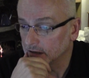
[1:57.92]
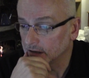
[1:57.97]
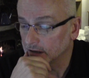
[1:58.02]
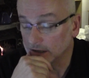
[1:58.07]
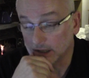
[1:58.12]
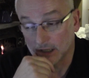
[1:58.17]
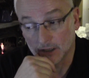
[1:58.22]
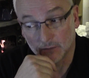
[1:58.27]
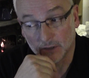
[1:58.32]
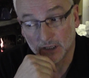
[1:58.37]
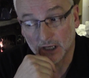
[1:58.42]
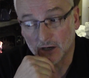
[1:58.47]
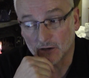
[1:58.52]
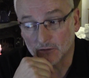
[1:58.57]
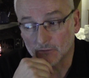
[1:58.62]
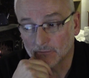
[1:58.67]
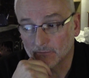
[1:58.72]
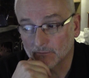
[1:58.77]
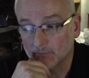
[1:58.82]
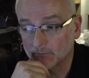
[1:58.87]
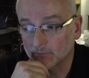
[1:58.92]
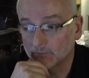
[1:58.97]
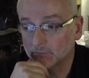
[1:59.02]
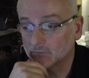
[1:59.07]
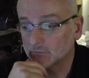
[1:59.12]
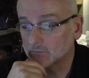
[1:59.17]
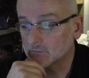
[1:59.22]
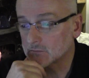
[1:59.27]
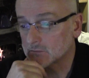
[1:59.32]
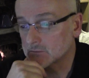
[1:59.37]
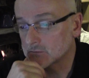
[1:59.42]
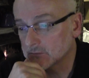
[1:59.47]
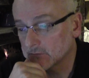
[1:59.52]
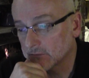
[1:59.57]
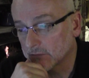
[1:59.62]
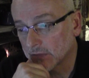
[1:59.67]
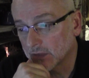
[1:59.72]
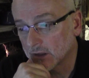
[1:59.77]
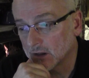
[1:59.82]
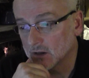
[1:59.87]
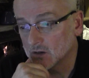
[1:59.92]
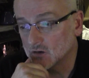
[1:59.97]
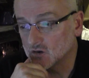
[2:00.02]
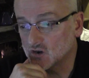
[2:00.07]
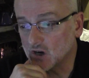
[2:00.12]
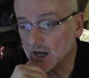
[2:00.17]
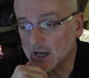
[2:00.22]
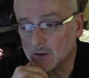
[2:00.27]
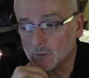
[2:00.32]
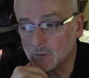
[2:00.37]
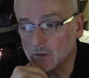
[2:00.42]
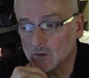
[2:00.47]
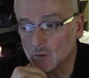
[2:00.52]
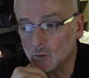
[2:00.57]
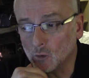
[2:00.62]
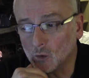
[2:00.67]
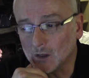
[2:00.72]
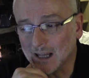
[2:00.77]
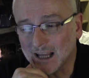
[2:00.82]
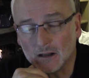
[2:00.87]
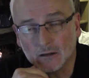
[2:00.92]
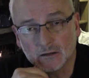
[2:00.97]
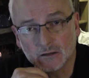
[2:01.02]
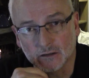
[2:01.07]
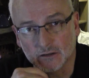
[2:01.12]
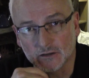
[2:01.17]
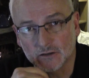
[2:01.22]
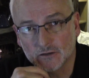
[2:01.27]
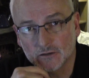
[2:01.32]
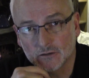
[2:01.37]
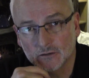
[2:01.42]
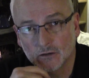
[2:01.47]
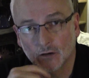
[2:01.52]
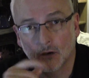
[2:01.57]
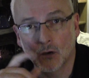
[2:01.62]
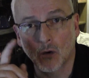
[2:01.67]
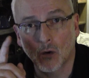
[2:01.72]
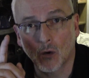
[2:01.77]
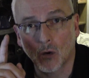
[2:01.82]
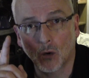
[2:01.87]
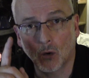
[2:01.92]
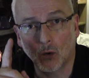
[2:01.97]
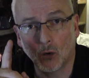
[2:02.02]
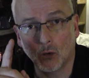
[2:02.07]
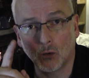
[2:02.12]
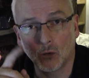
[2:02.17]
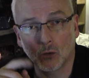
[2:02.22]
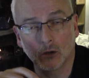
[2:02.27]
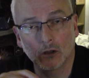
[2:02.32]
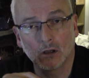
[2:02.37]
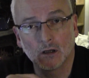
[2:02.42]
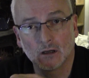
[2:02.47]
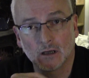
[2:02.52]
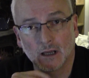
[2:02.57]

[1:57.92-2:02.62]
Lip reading: Now here we go. Check with all elders, to